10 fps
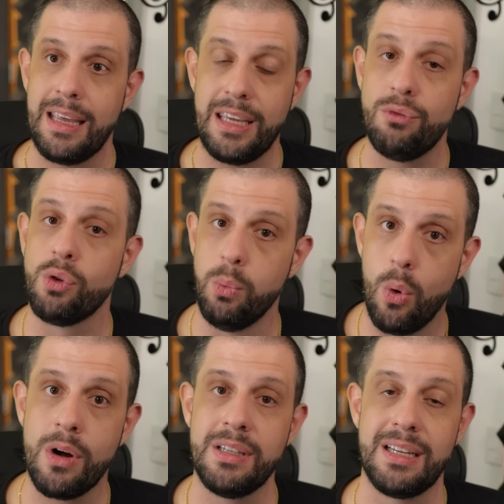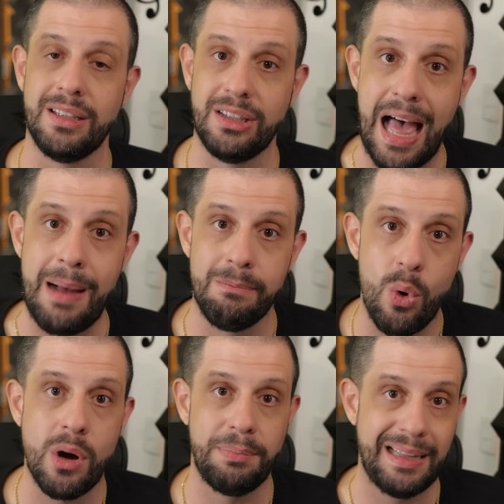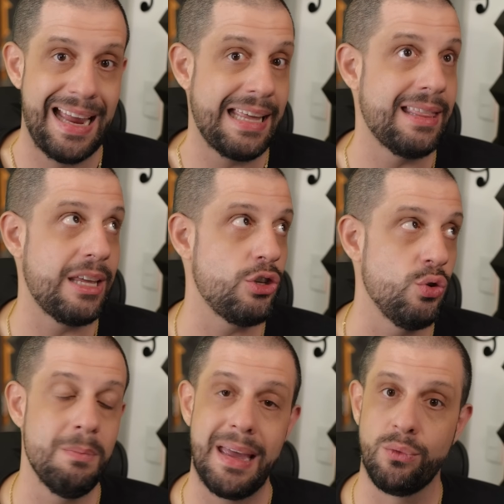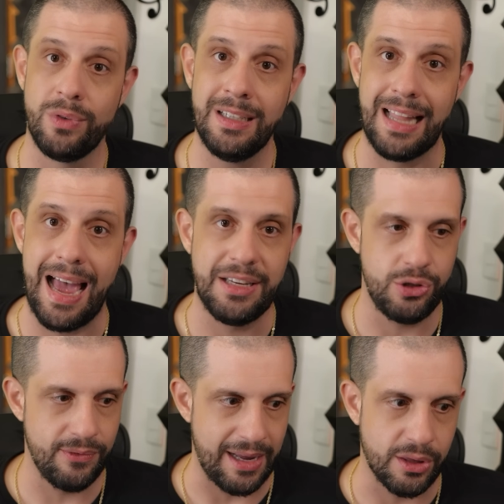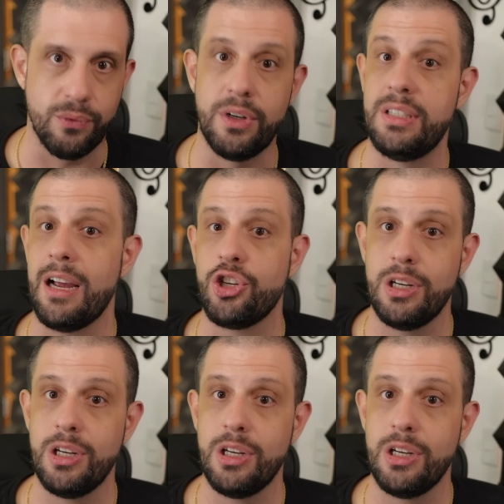rewards a lot more planning than you may realize. You've got the reduction in